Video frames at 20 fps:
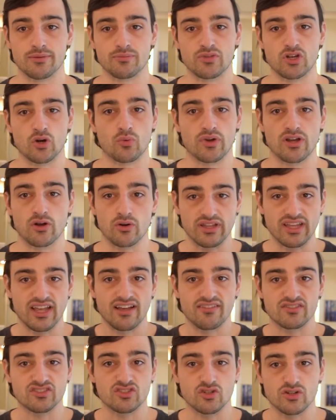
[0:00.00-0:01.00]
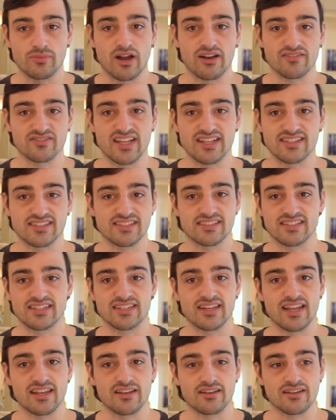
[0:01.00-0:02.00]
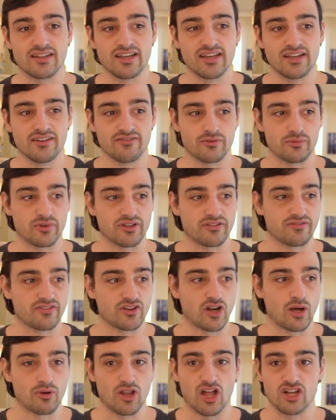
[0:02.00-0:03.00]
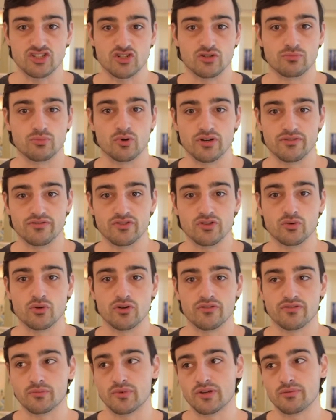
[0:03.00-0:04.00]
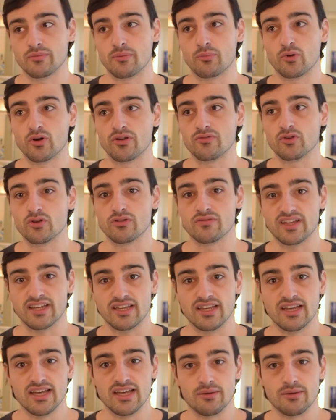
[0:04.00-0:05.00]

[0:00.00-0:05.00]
We only have a certain amount of senses, and from a phenomenological point of view, or from a point of view of like